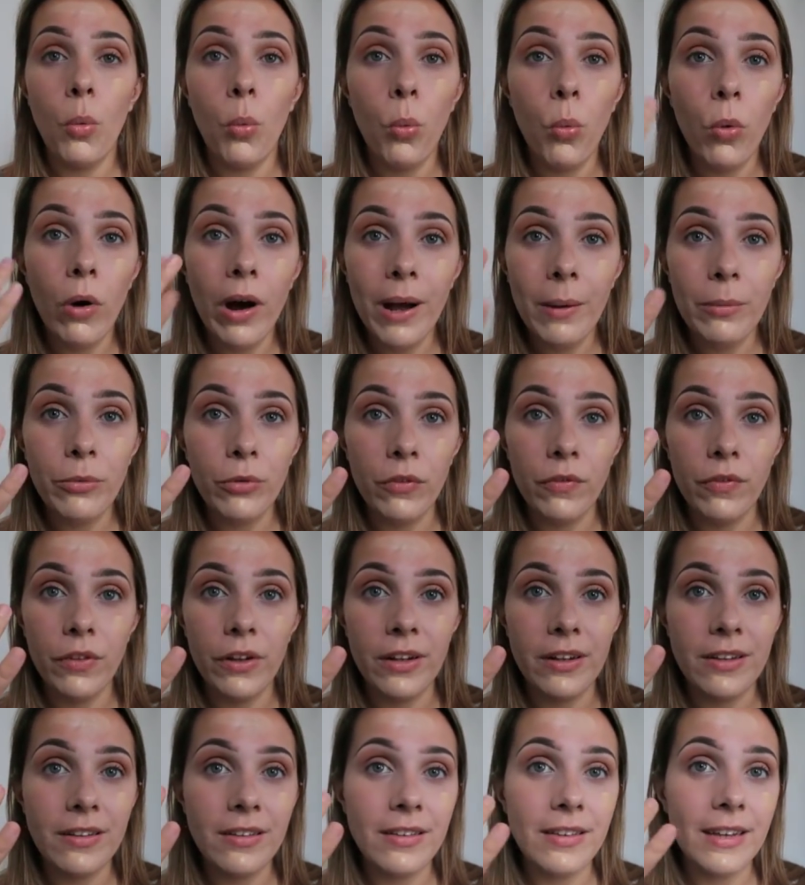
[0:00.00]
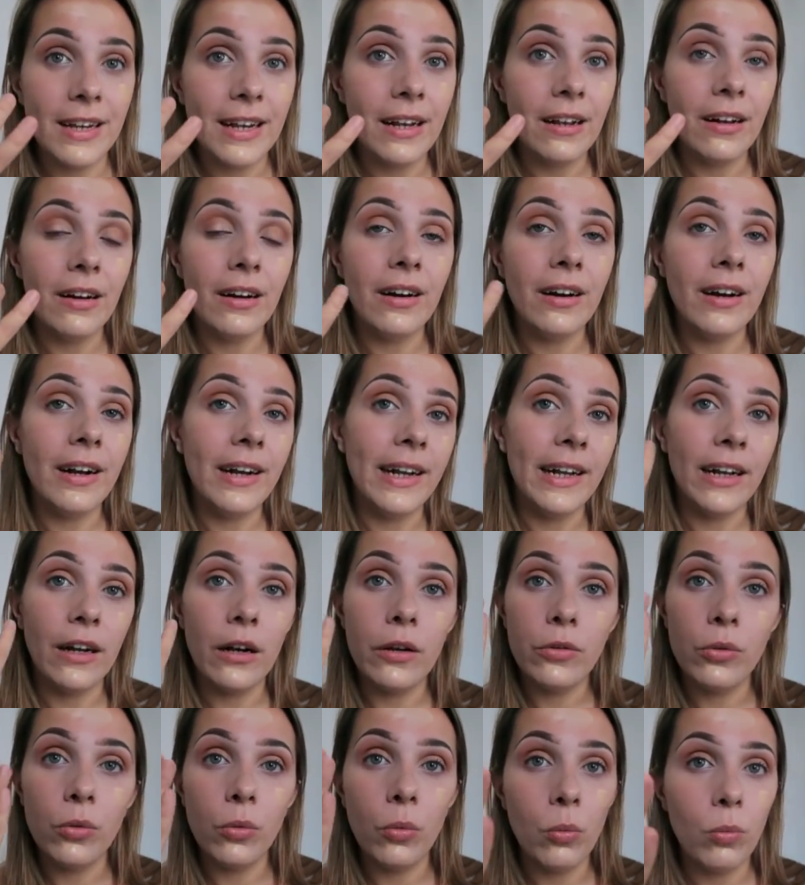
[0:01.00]
wipes off the concealer and it
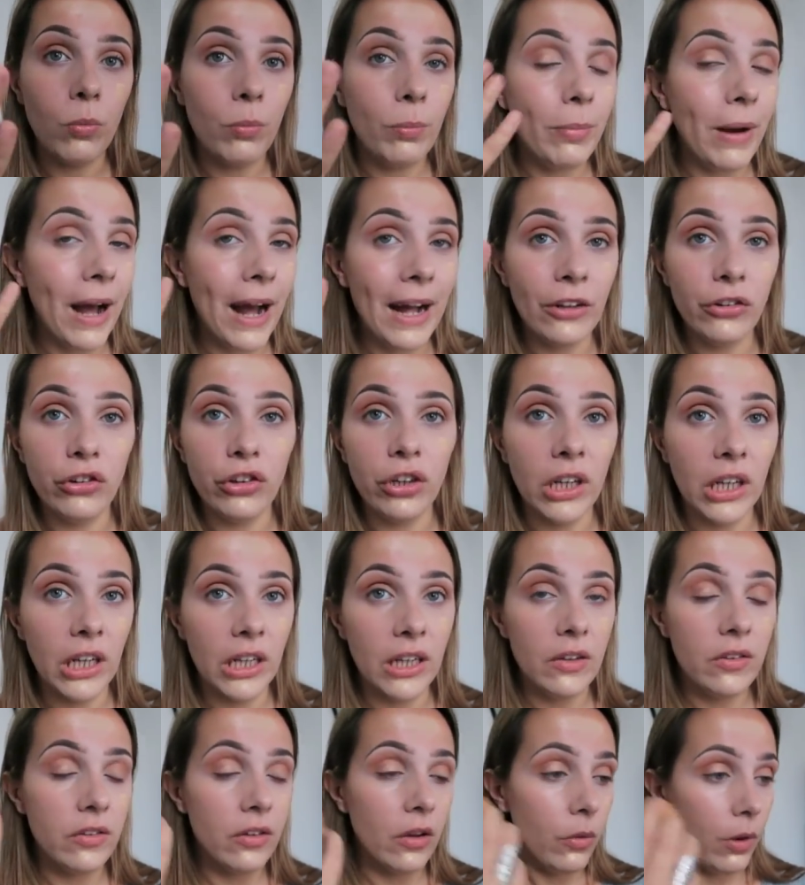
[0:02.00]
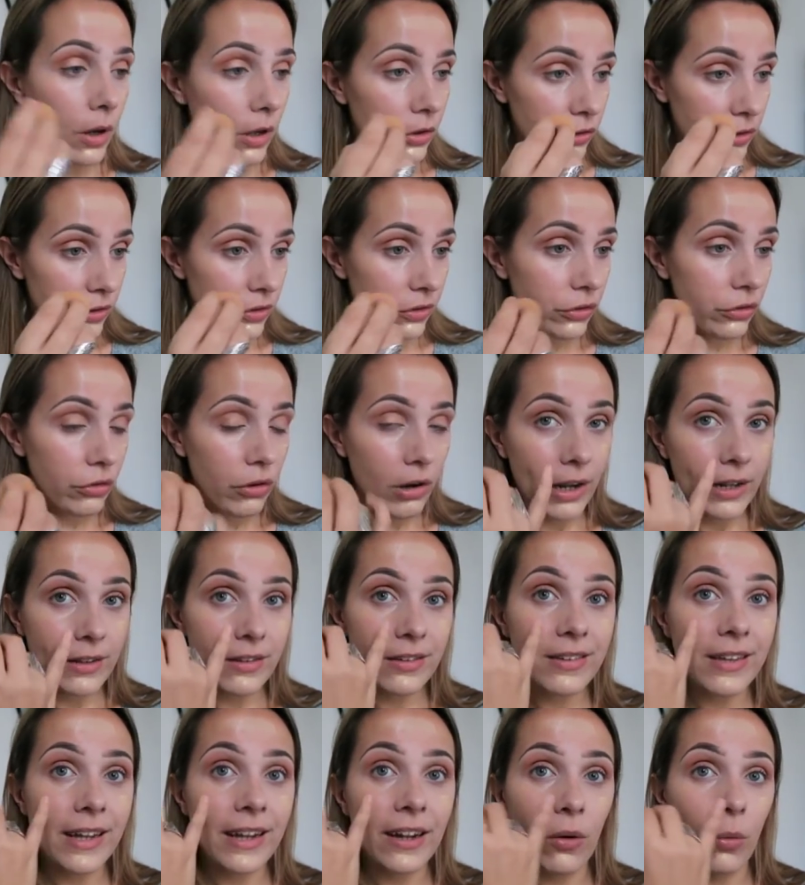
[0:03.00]
goes all patchy, so I just try
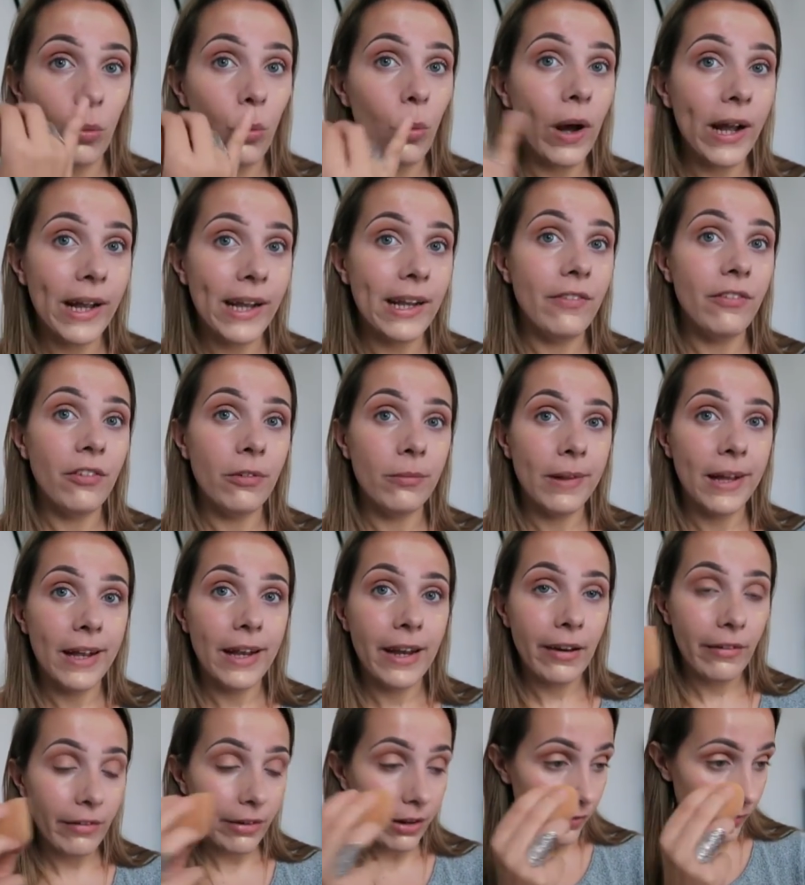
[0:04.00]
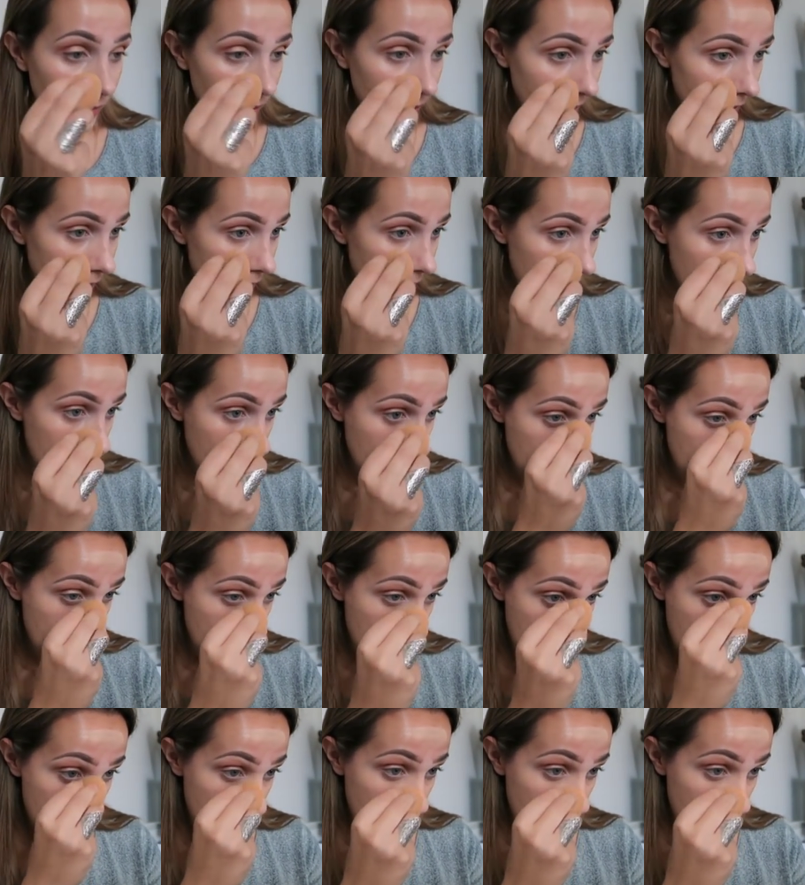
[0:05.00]
to stay away from that area if I can.